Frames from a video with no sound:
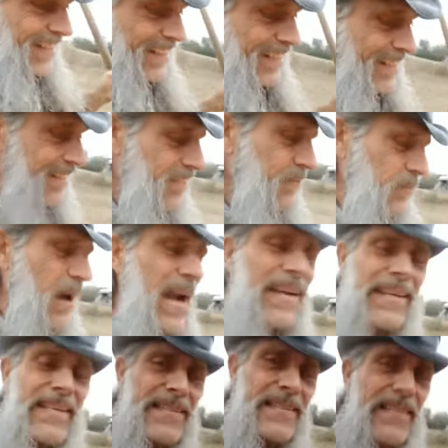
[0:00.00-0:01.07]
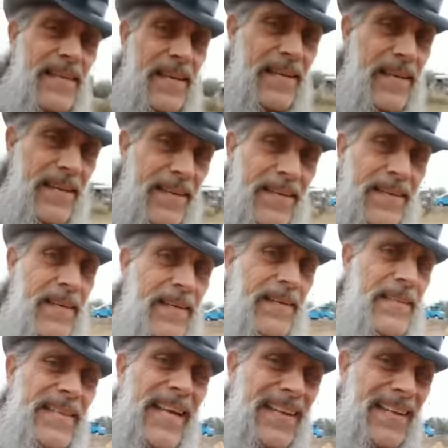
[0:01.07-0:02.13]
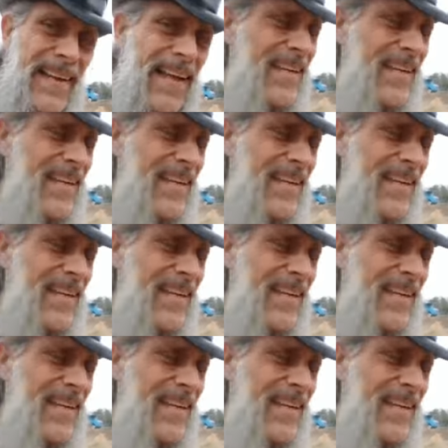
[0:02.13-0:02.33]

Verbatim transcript: this writing is taking a lot of